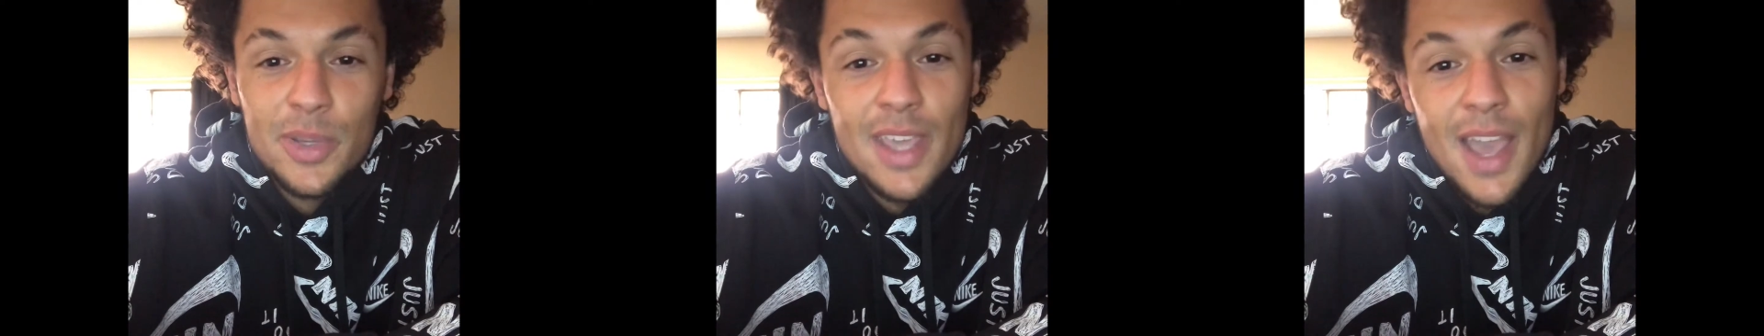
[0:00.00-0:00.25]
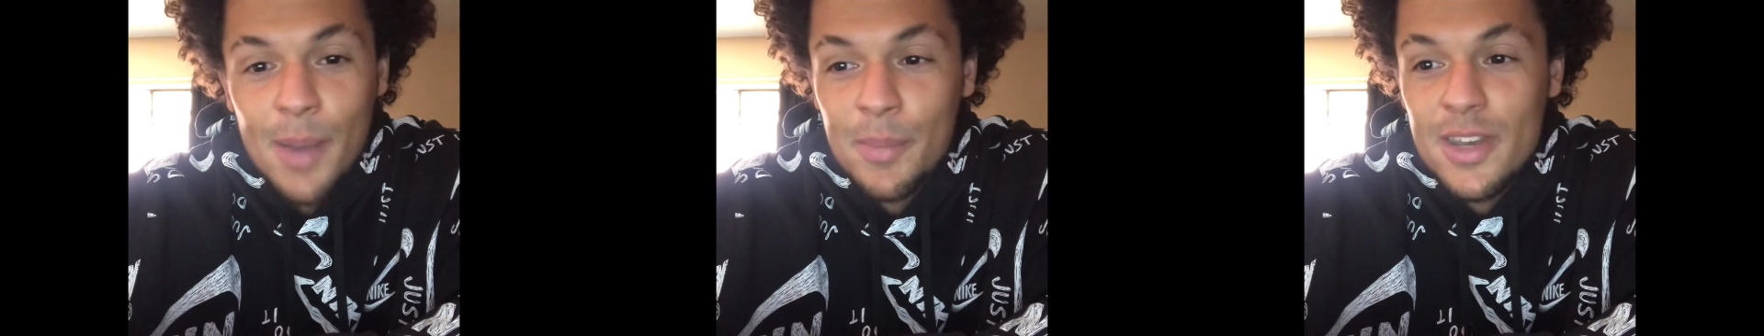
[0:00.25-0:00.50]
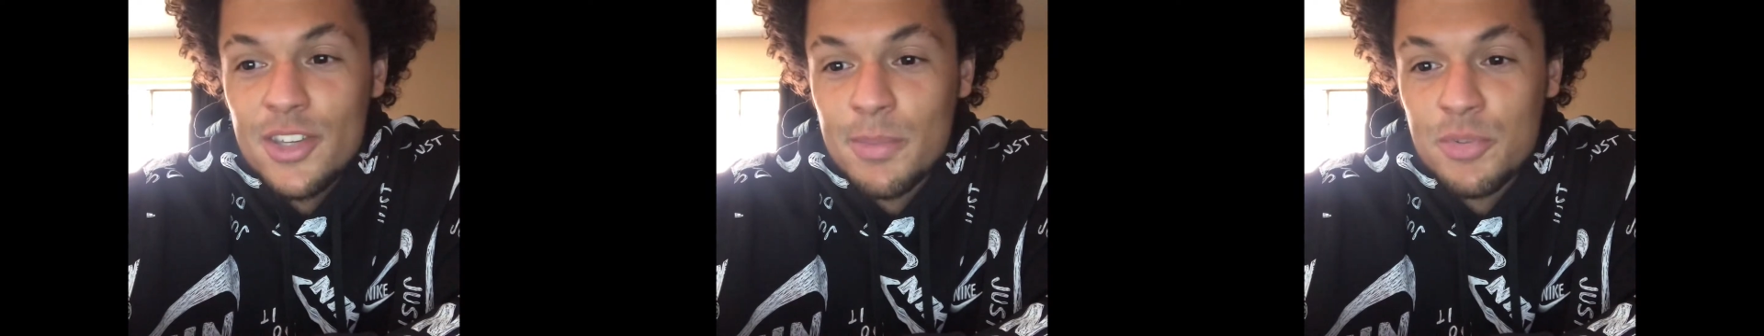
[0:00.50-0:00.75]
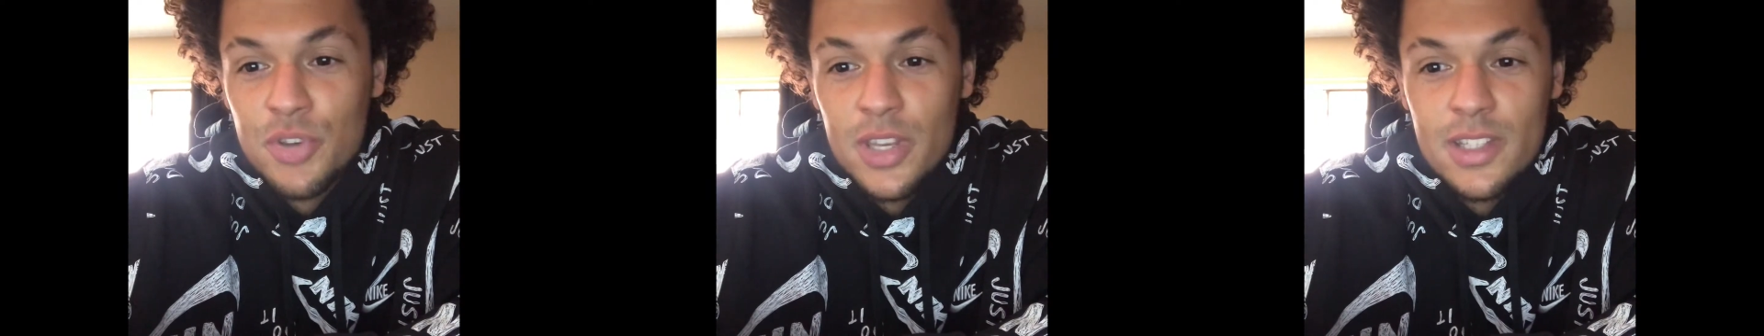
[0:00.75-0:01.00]
yeah, I'm gonna jump
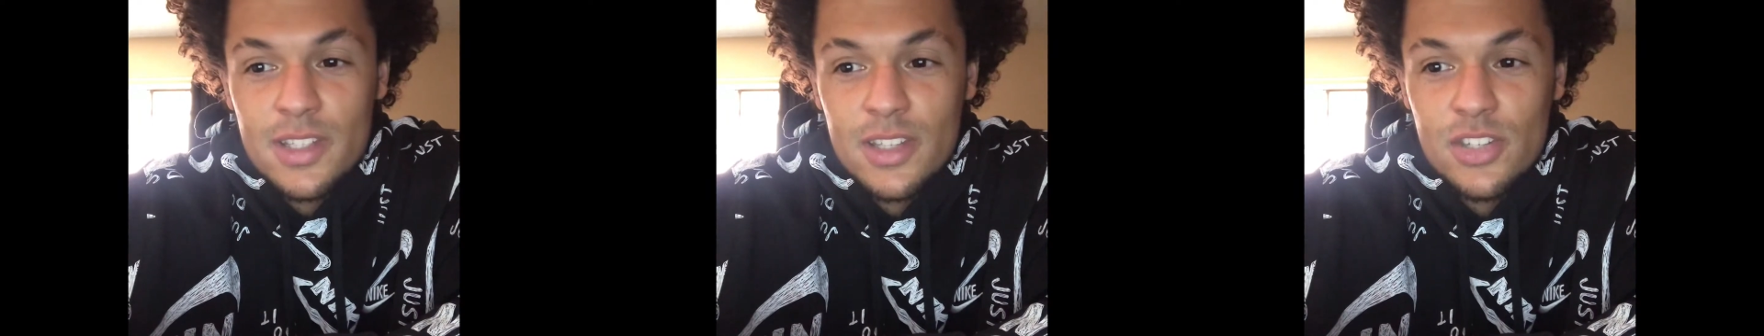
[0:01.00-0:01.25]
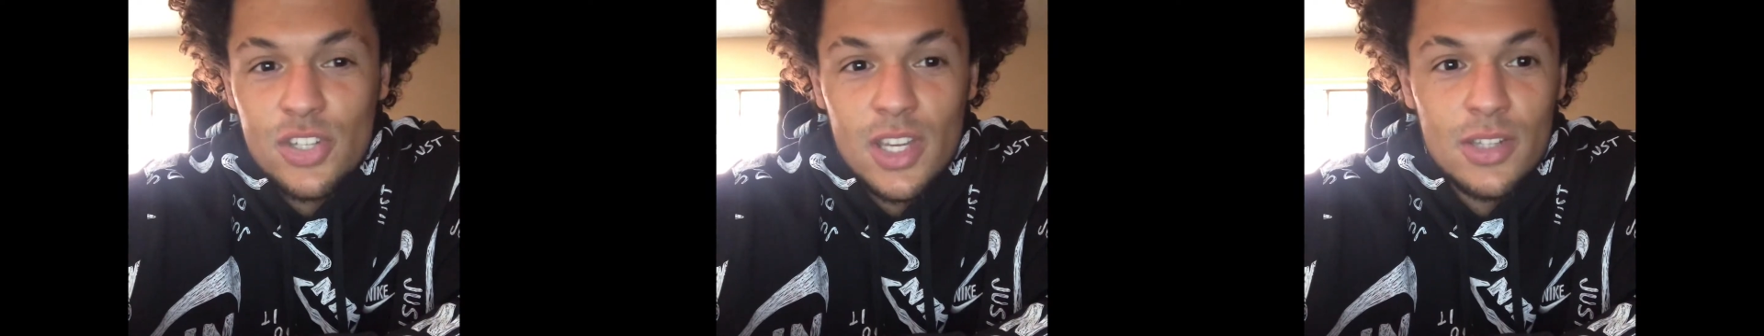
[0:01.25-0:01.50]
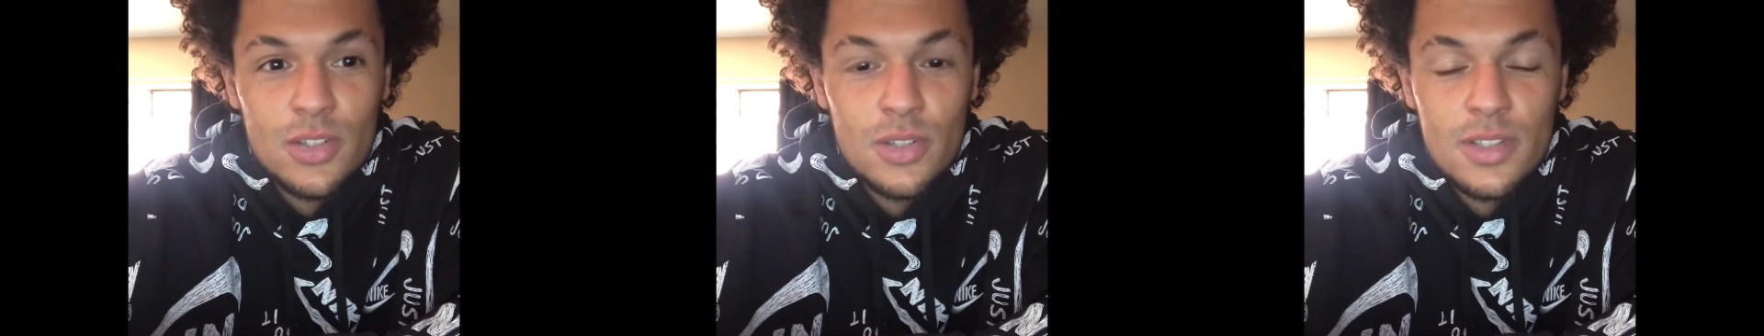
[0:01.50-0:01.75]
straight into this shit, dude.